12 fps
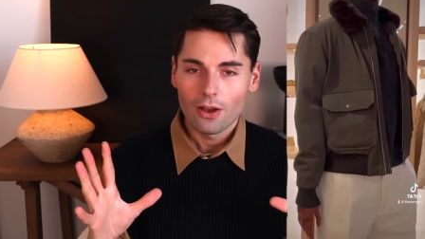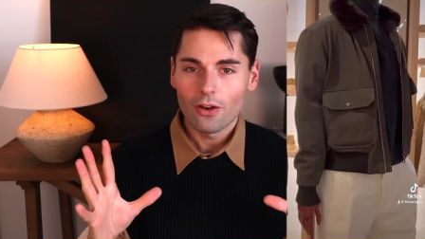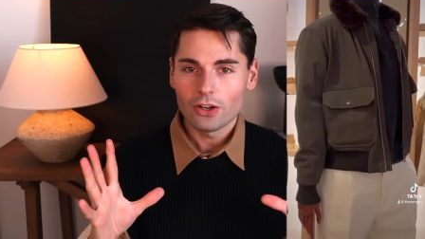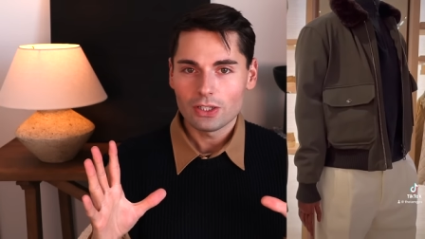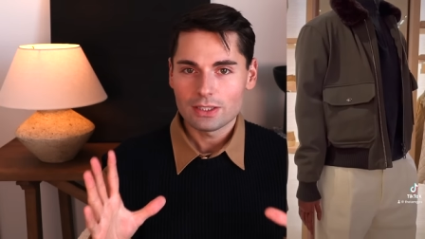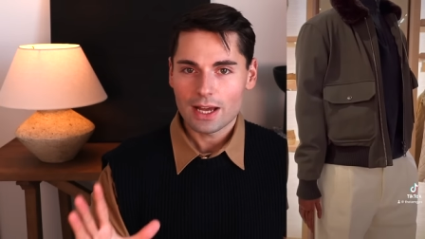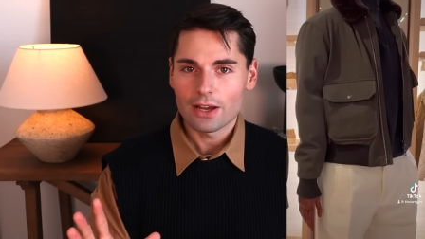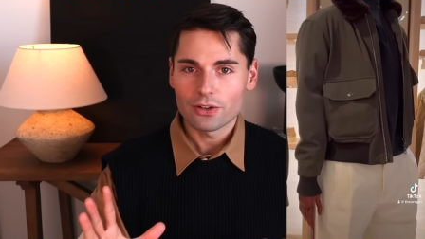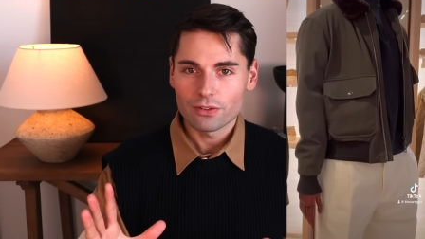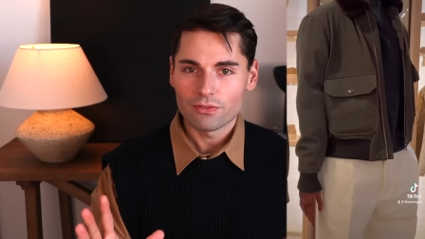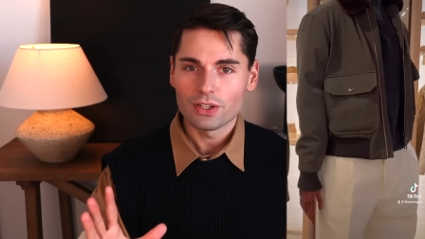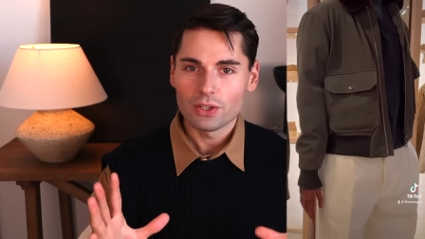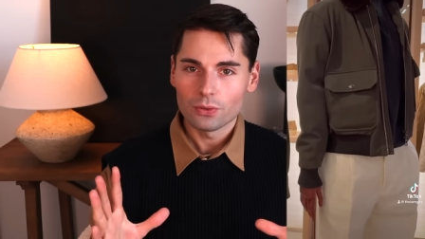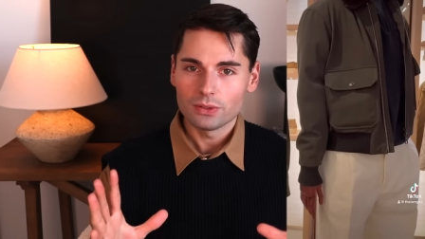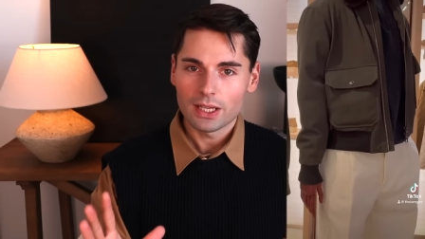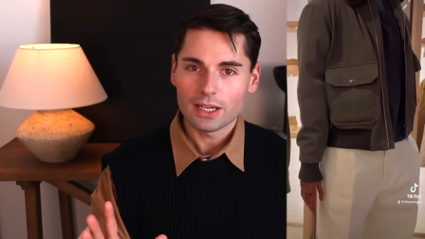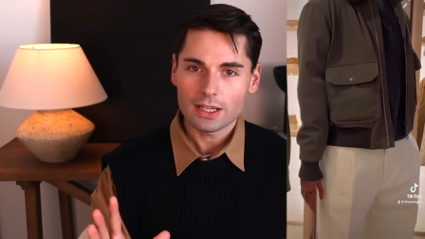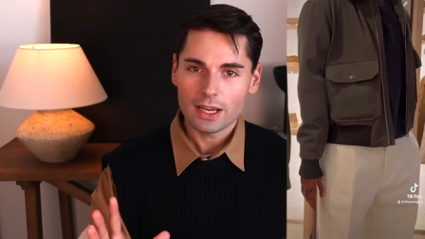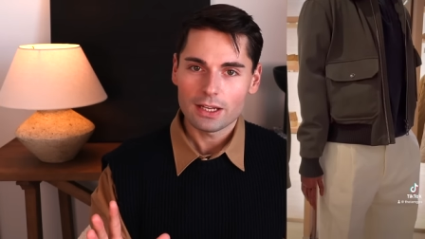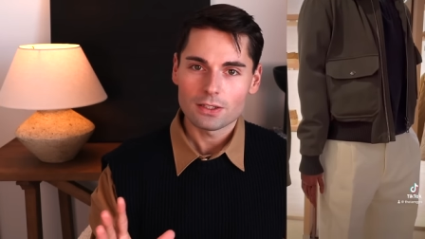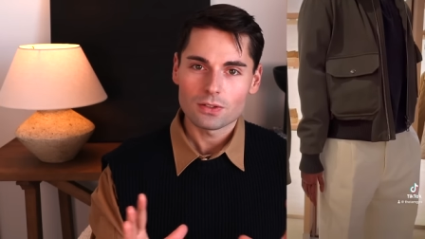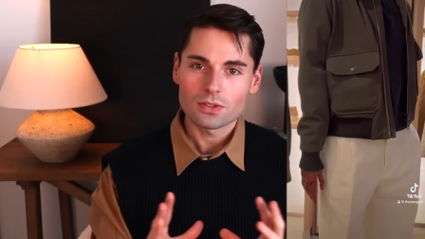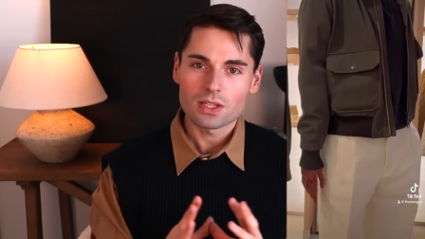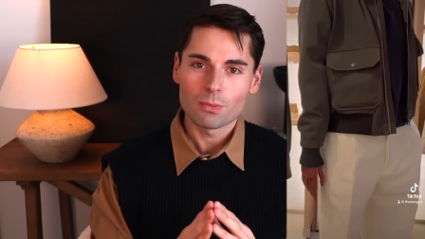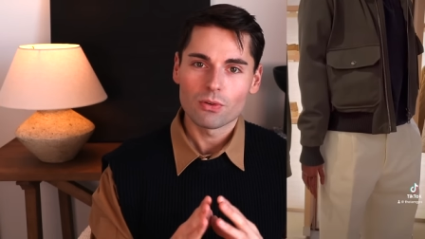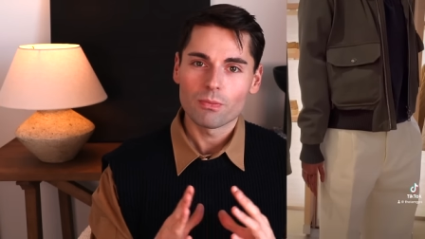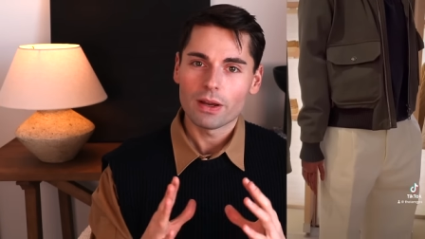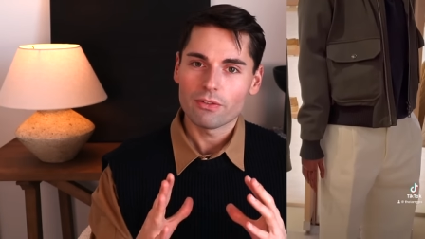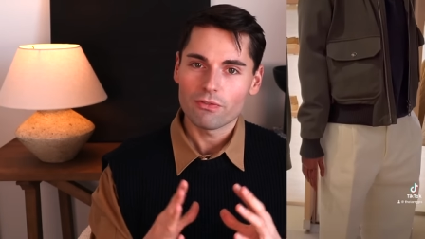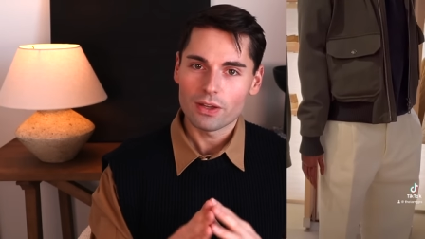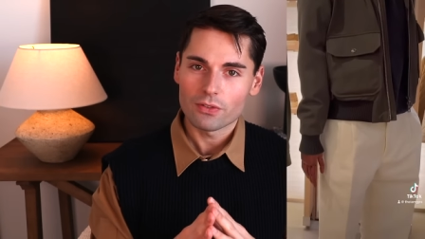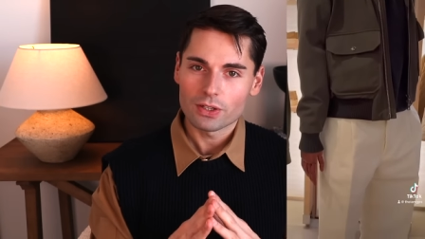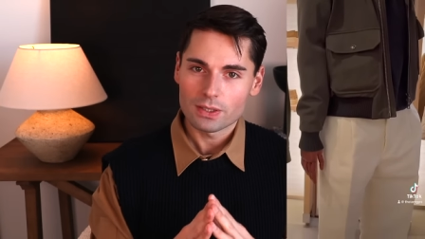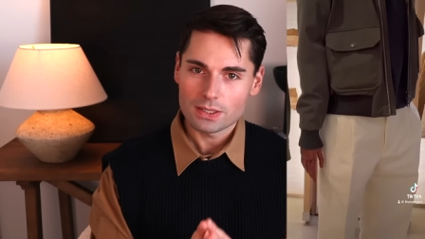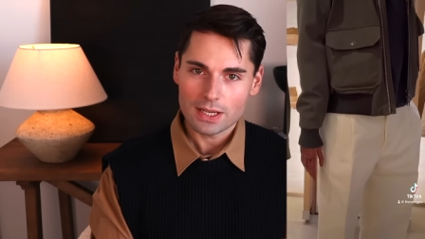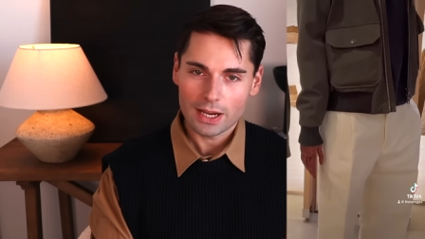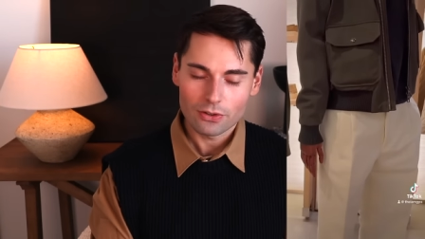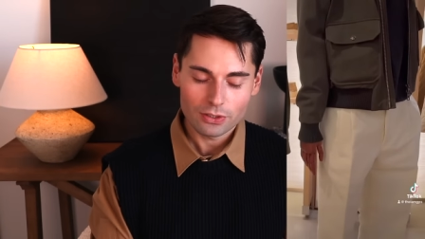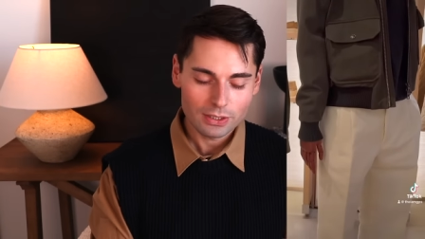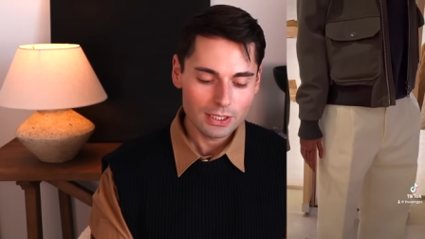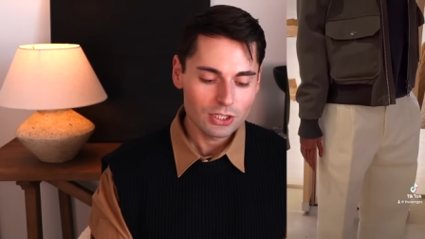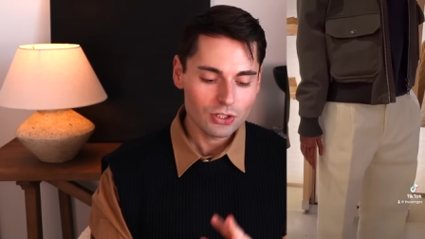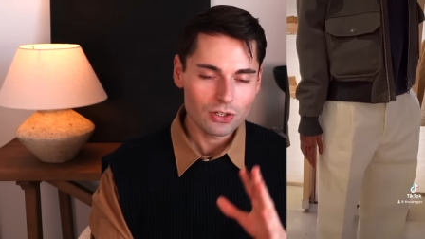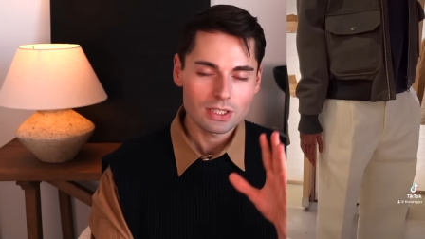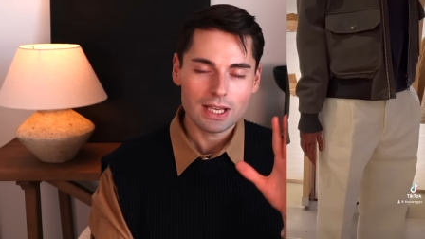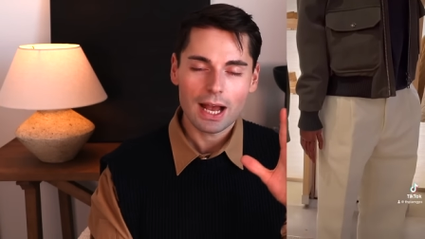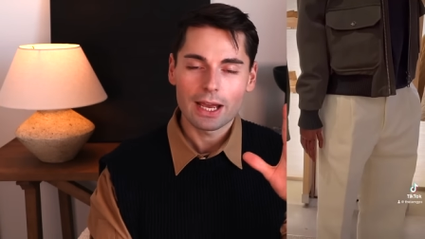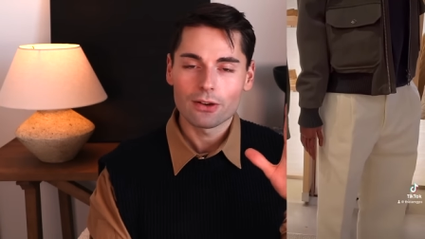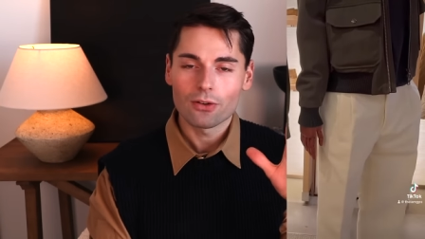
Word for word: an entire video dedicated to some of my favorite designer t-shirts. I